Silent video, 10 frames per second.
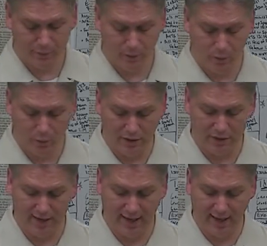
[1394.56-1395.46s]
with
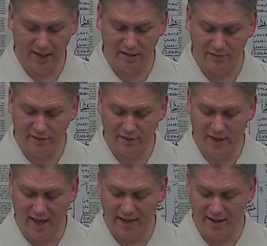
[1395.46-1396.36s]
the hand of
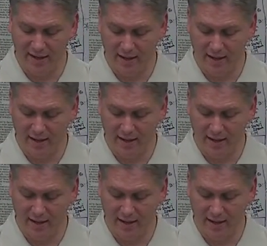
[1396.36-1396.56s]
that